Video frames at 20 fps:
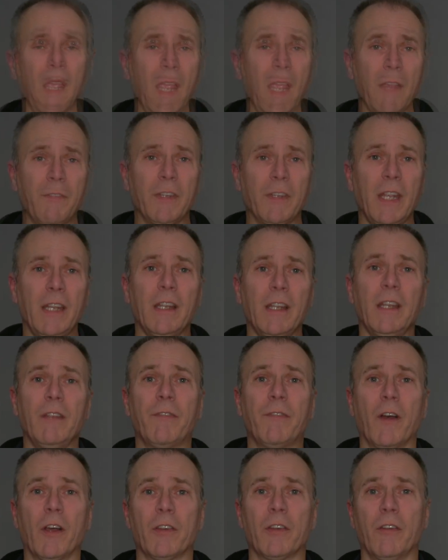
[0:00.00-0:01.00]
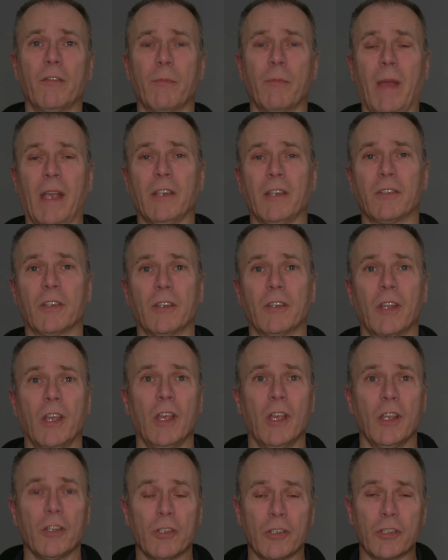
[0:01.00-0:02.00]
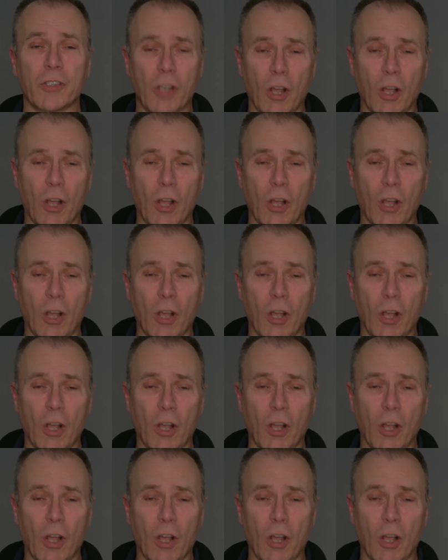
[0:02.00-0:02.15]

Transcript: If you need any further information, just